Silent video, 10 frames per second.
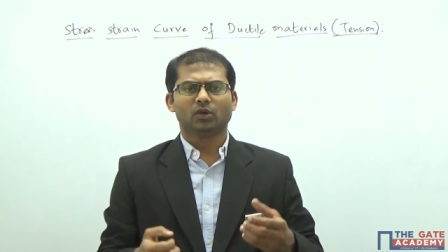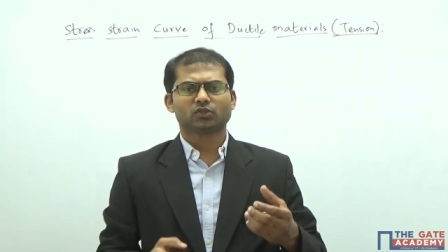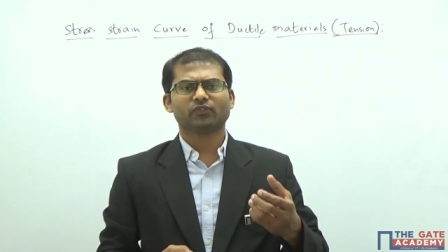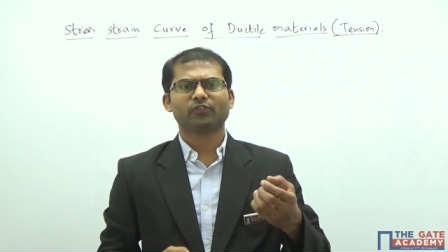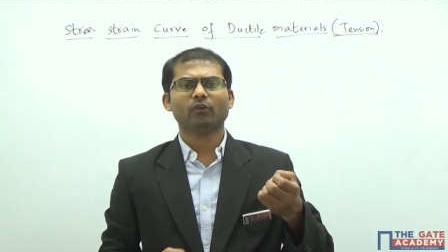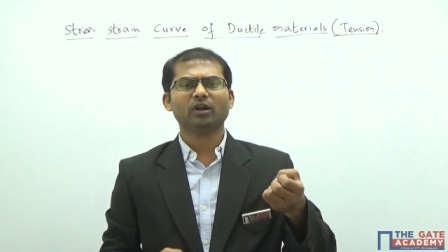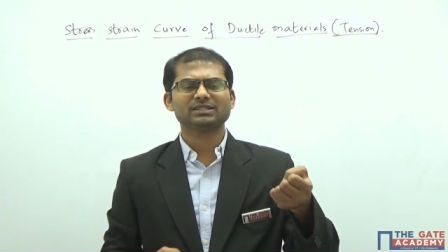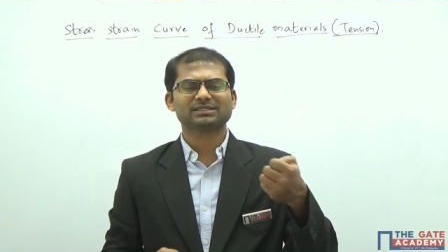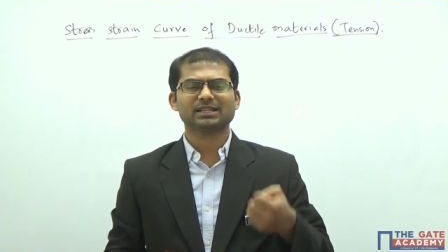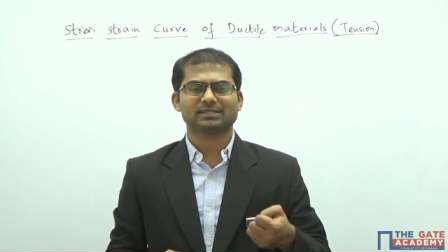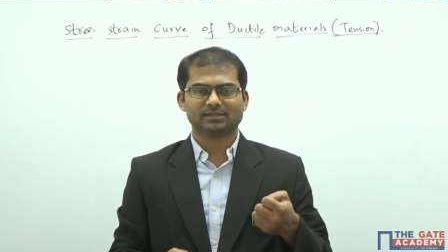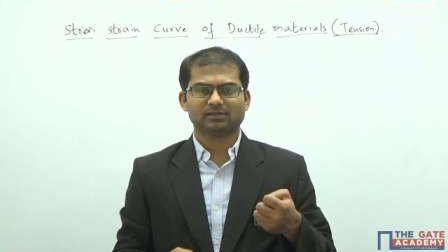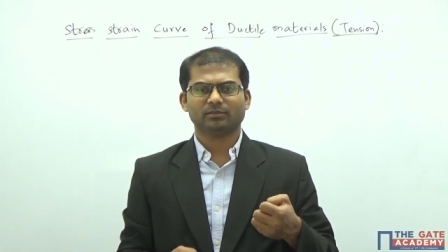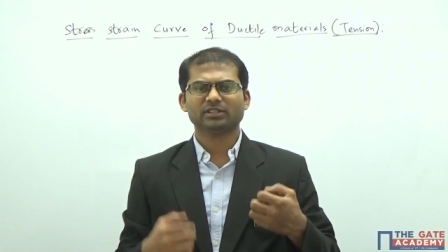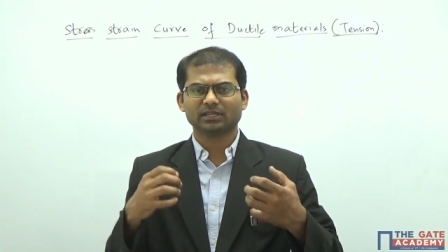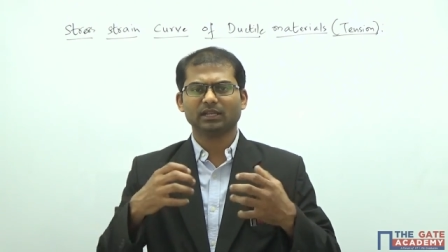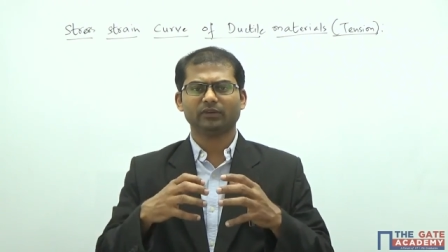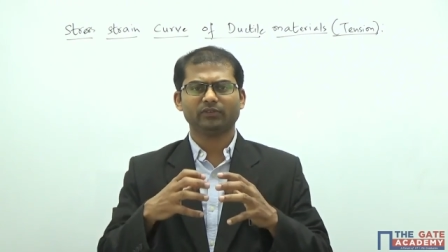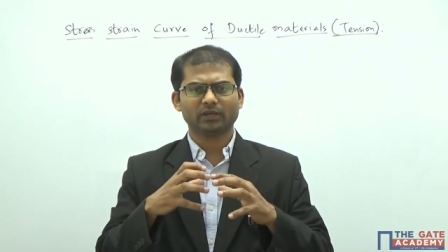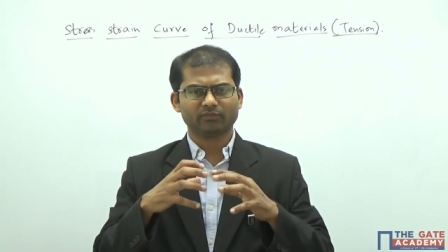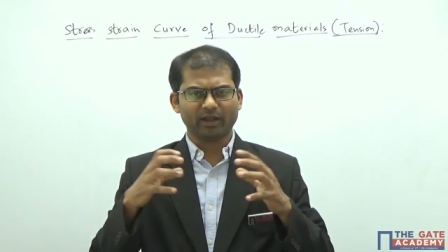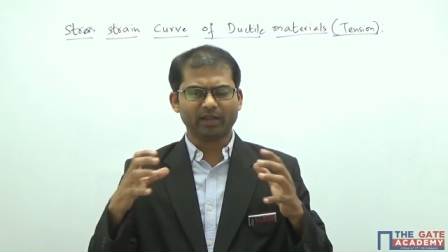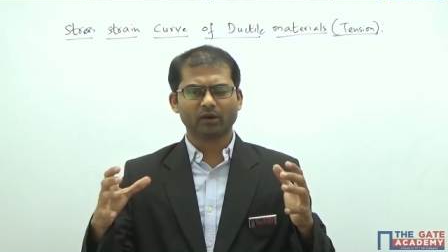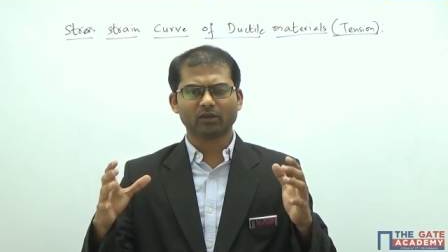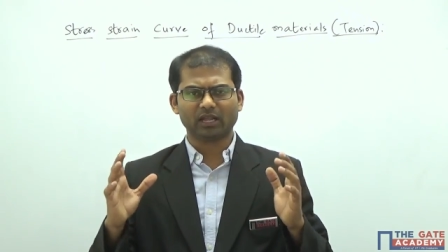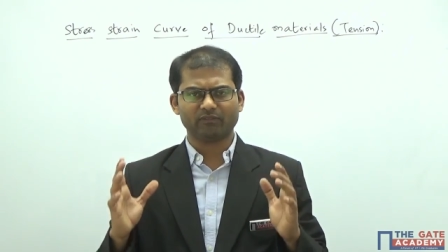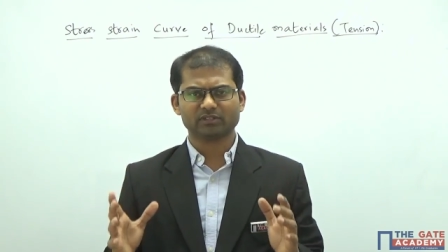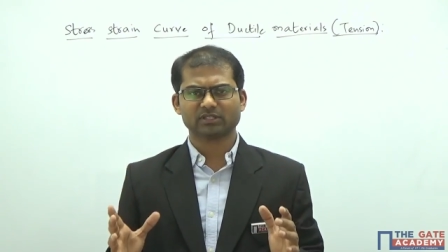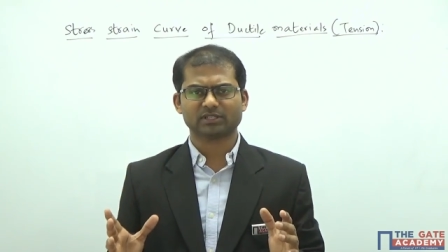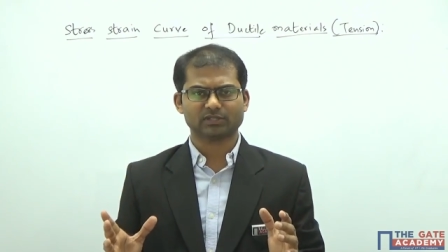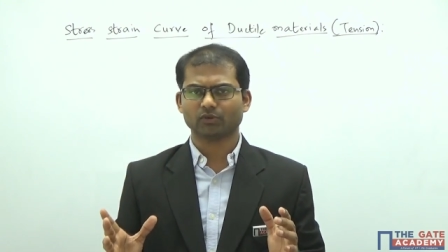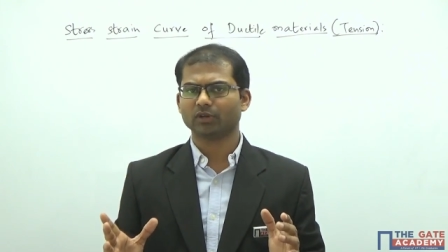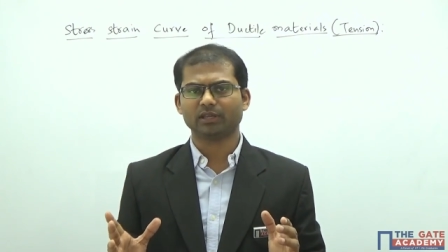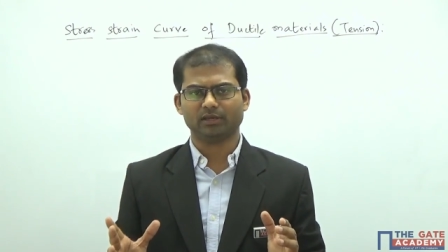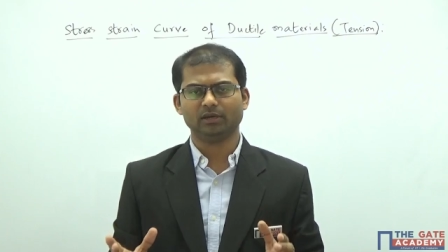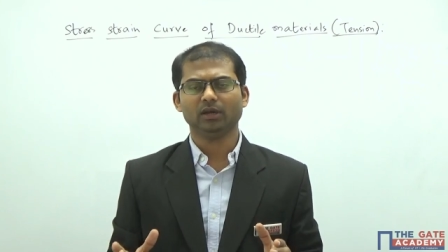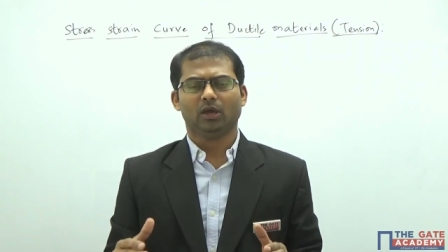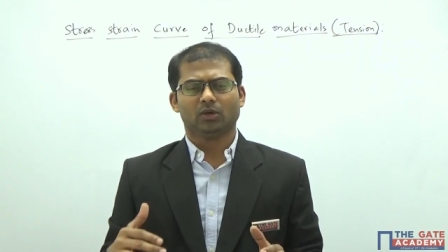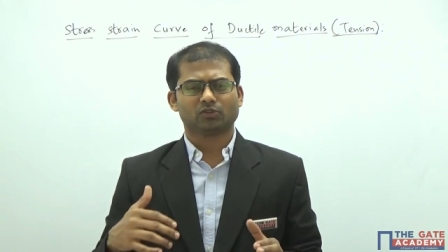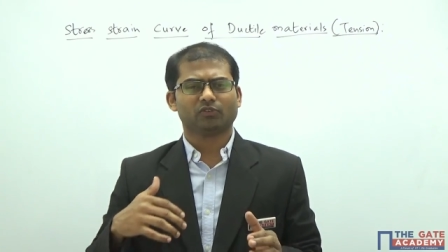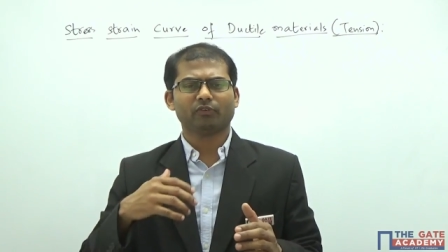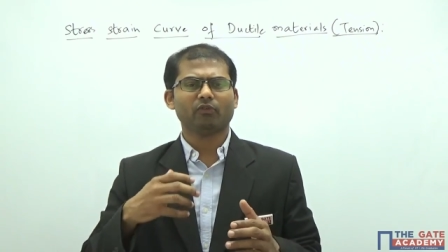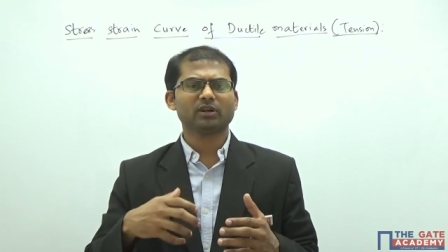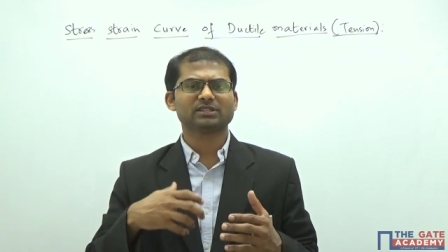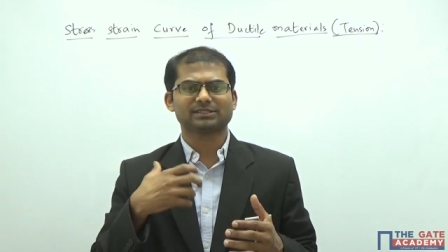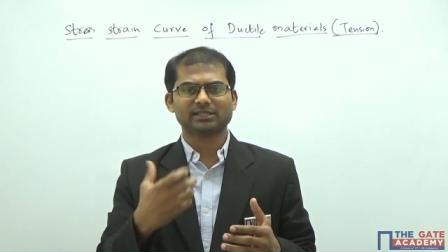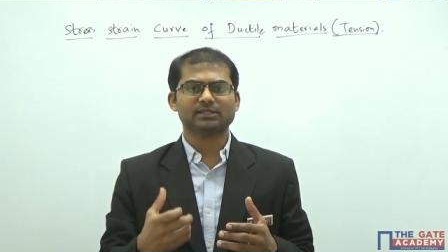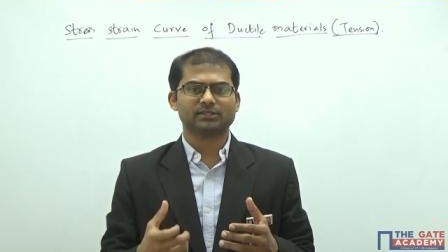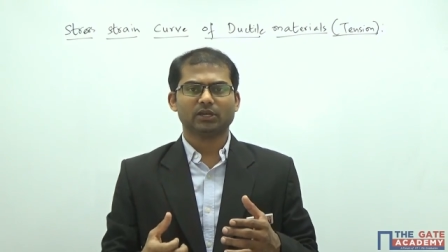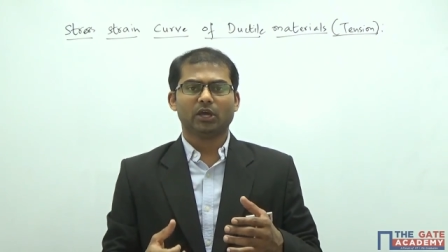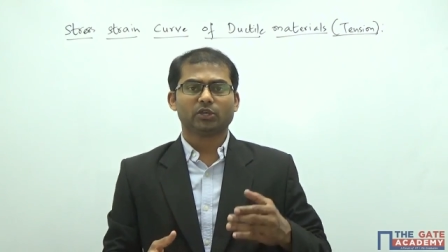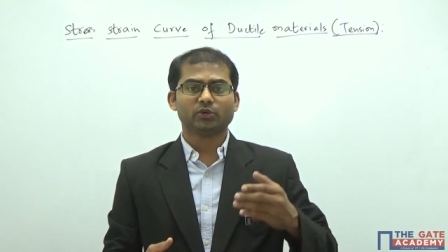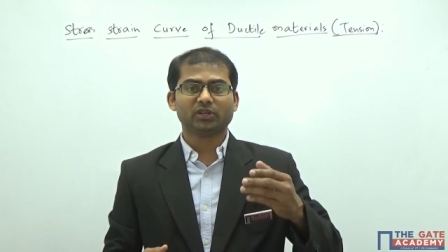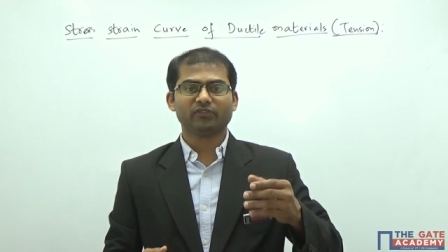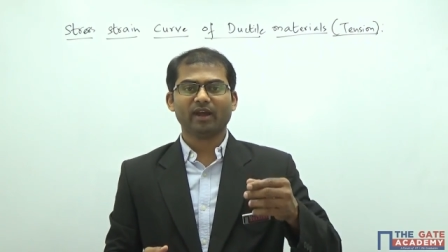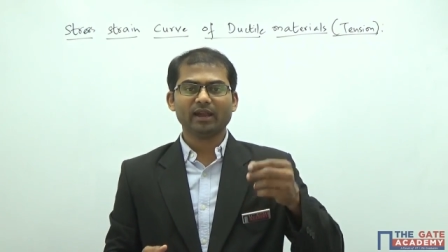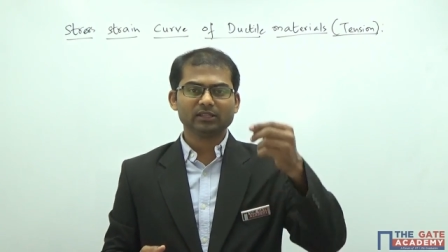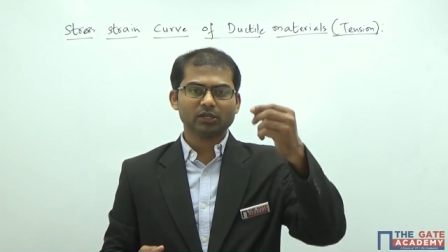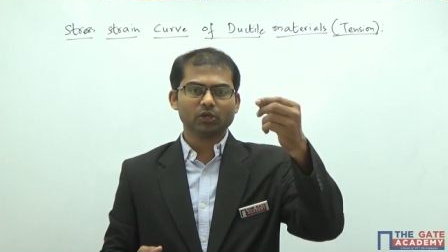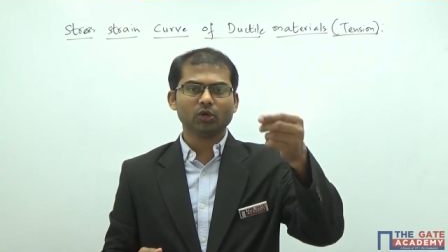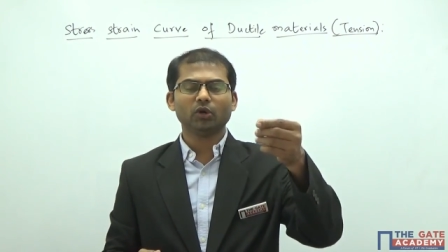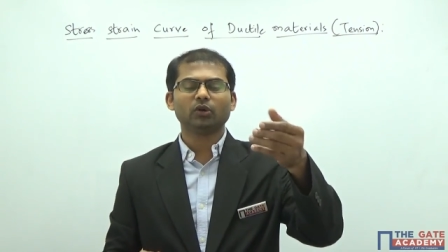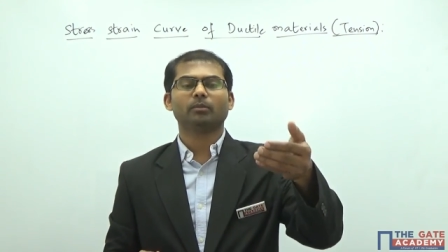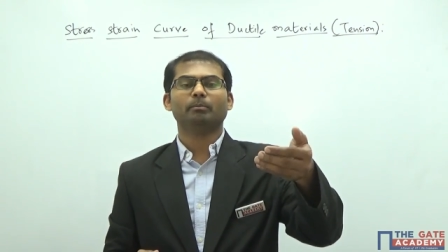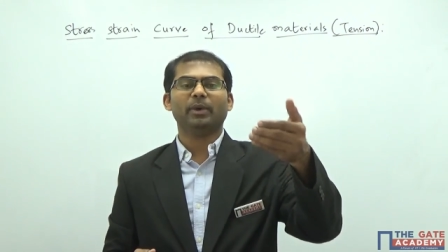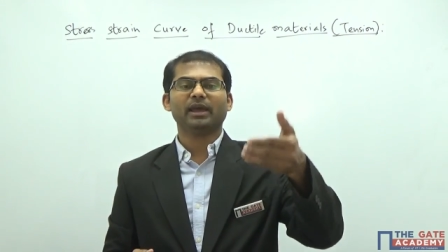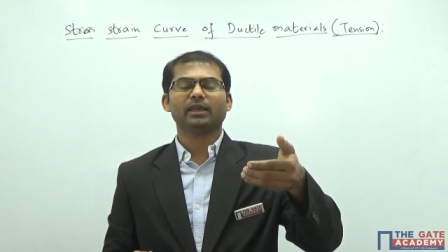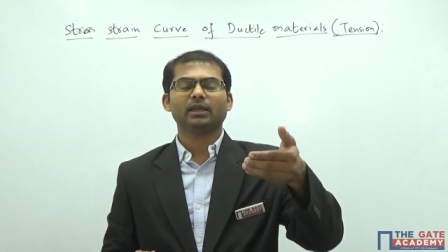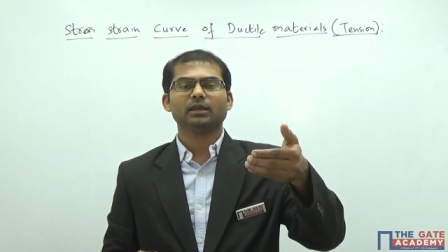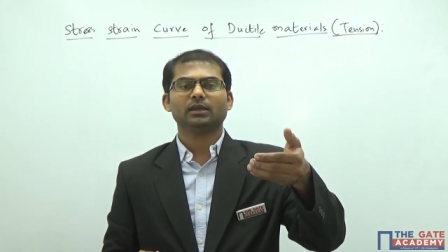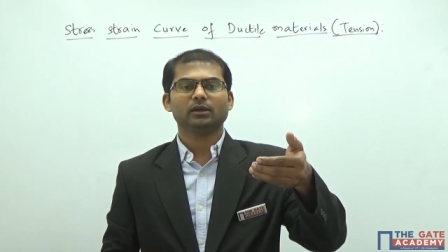So if you want stress, basically we are finding out conventional stress only here. So if you want stress, you divide the load by